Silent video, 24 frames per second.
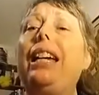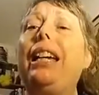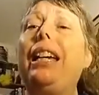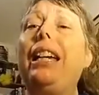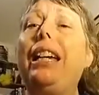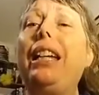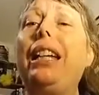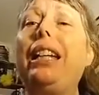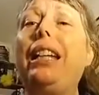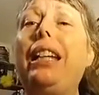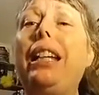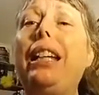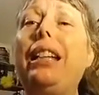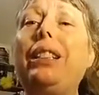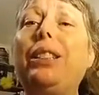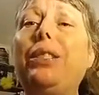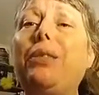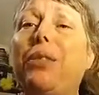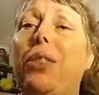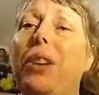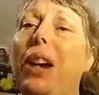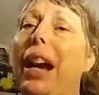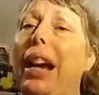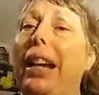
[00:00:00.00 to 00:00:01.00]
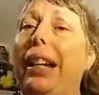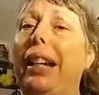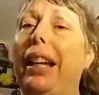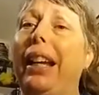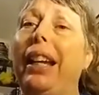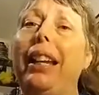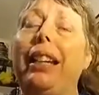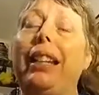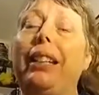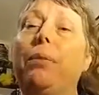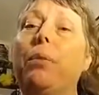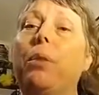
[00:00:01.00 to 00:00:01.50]
It is
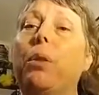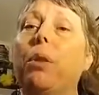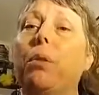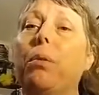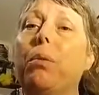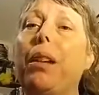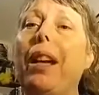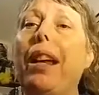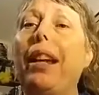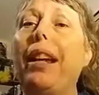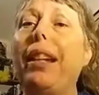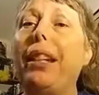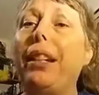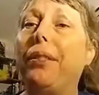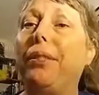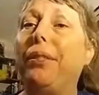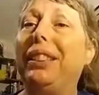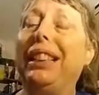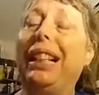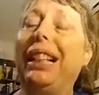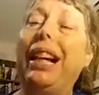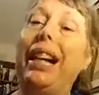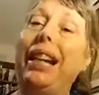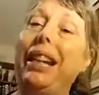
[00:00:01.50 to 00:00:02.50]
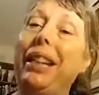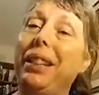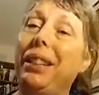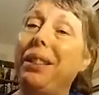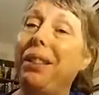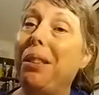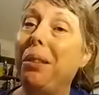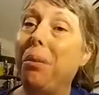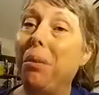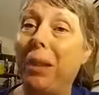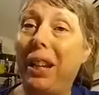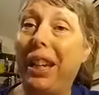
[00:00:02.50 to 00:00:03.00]
Friday, and we're ready to fly
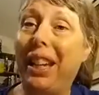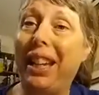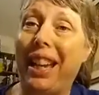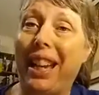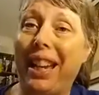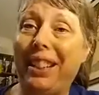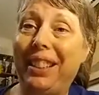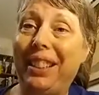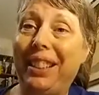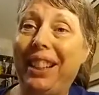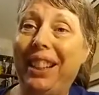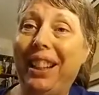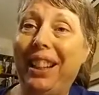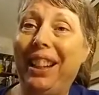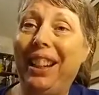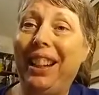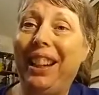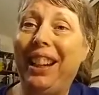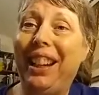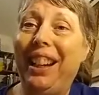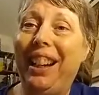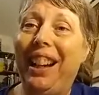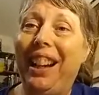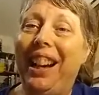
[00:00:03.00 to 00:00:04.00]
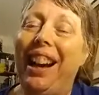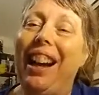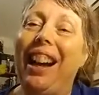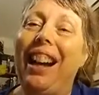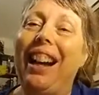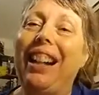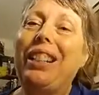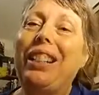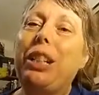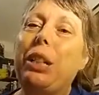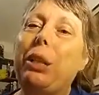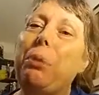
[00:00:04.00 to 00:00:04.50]
into the weekend.
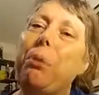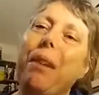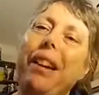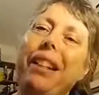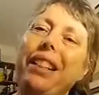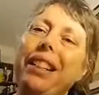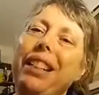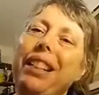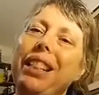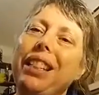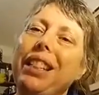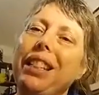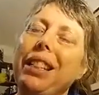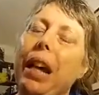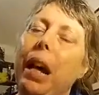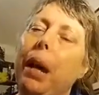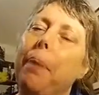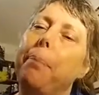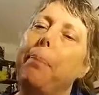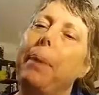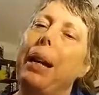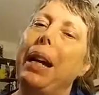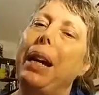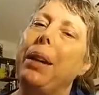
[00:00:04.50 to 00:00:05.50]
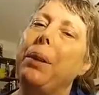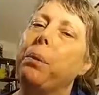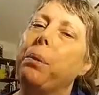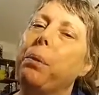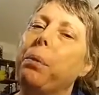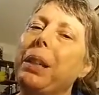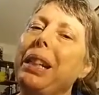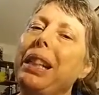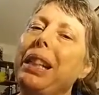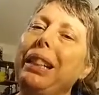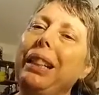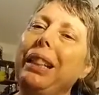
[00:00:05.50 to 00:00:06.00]
I just wanted to stop by
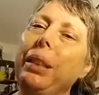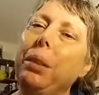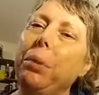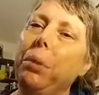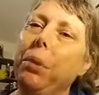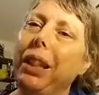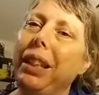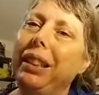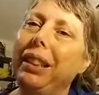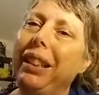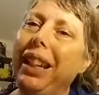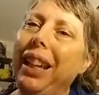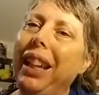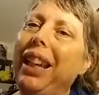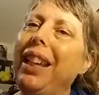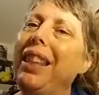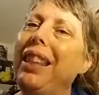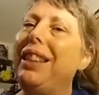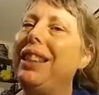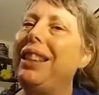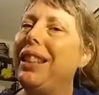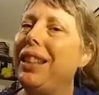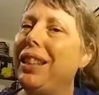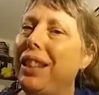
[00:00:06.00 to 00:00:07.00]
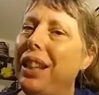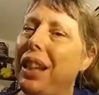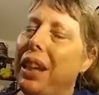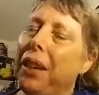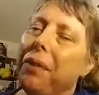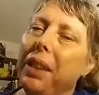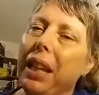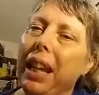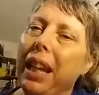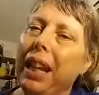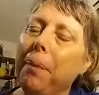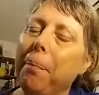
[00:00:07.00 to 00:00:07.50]
really quickly this
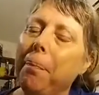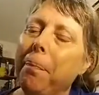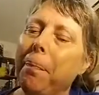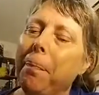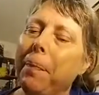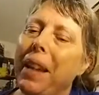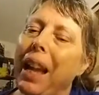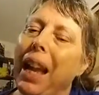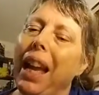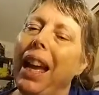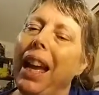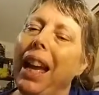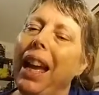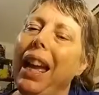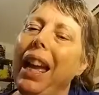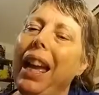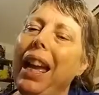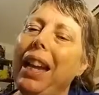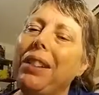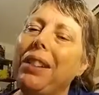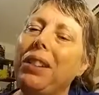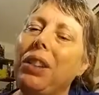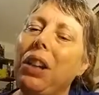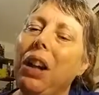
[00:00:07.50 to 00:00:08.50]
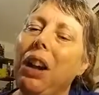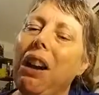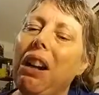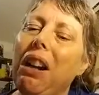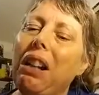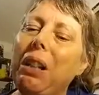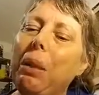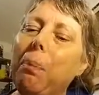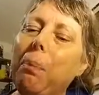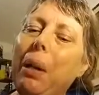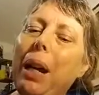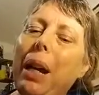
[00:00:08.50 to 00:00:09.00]
evening and
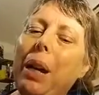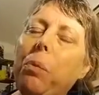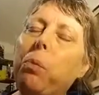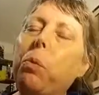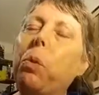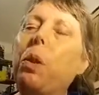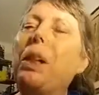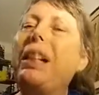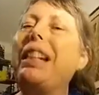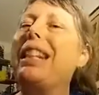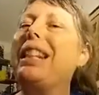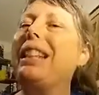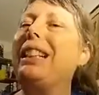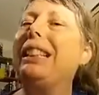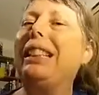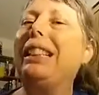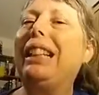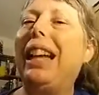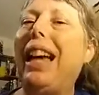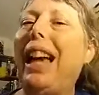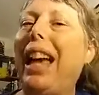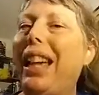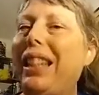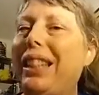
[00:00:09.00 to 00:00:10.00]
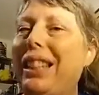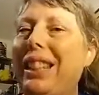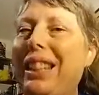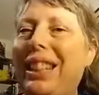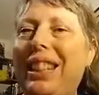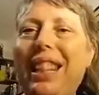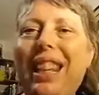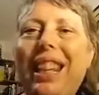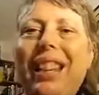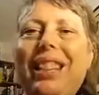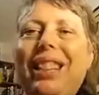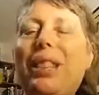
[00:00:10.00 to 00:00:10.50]
talk about one of the last
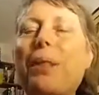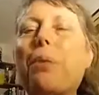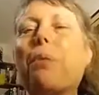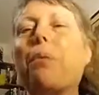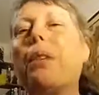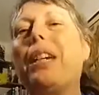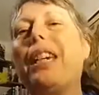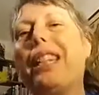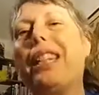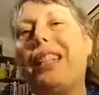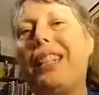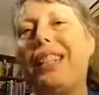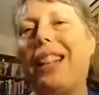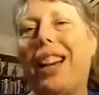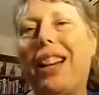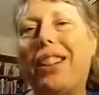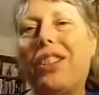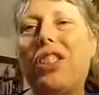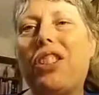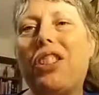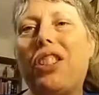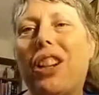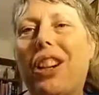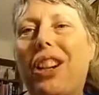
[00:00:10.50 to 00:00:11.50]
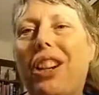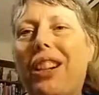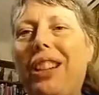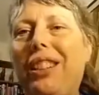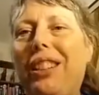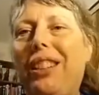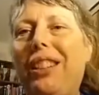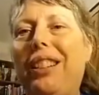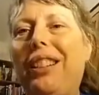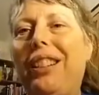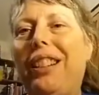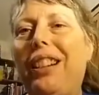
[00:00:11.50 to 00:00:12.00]
things that we had touched
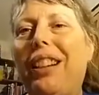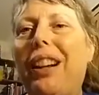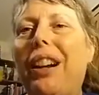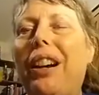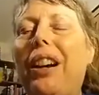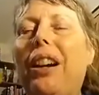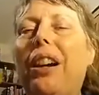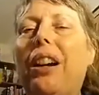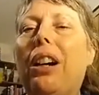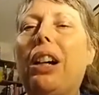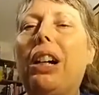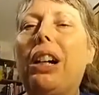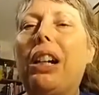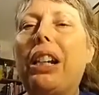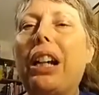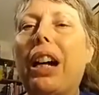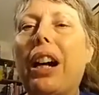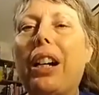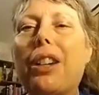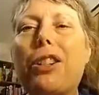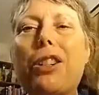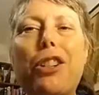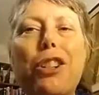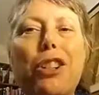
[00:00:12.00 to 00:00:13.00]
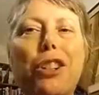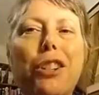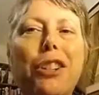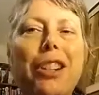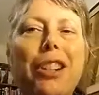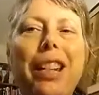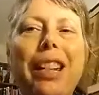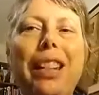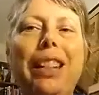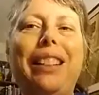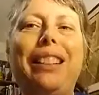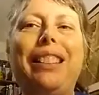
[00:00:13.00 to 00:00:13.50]
on our
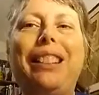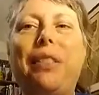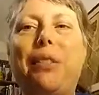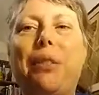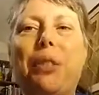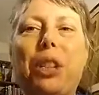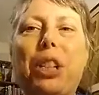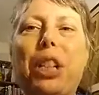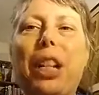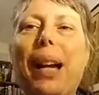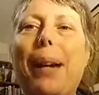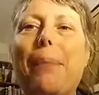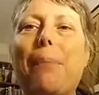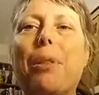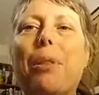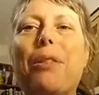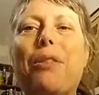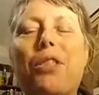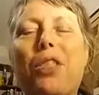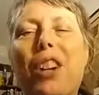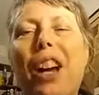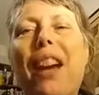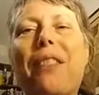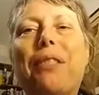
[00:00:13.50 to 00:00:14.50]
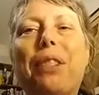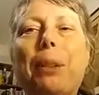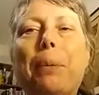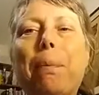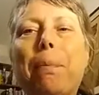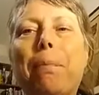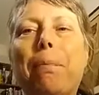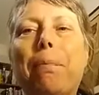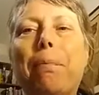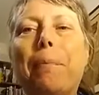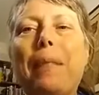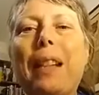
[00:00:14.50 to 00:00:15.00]
journey and different types of travel.